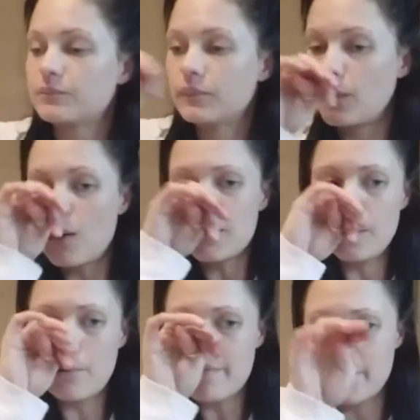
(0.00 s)
Oh, I don't
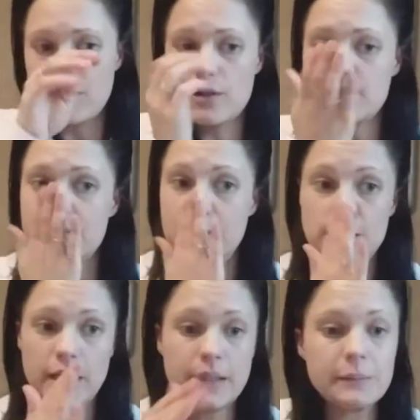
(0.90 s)
know why my nose is
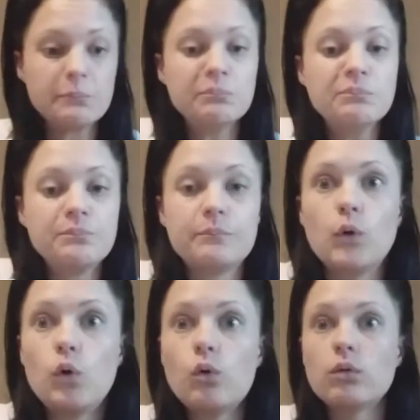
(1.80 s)
itching.
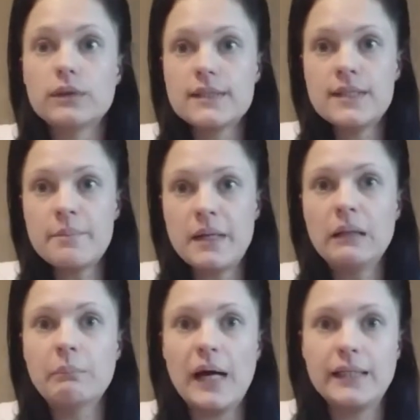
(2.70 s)
Oh, doesn't it
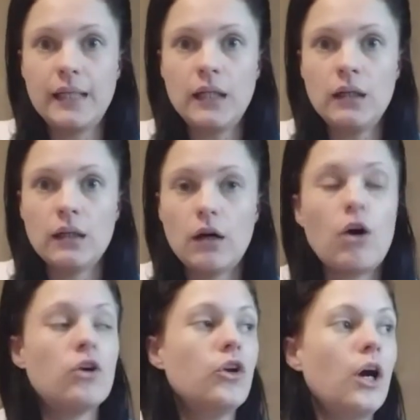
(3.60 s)
mean money?
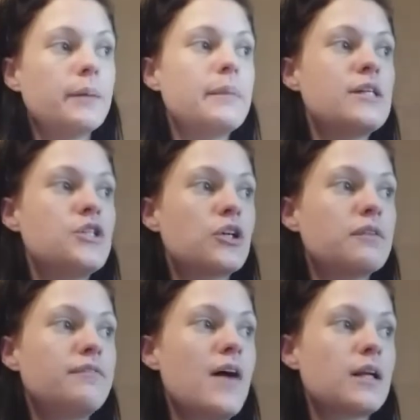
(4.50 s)
Oh, no, it means you're going
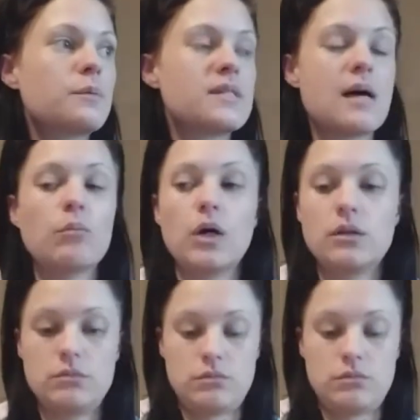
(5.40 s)
to fight with someone.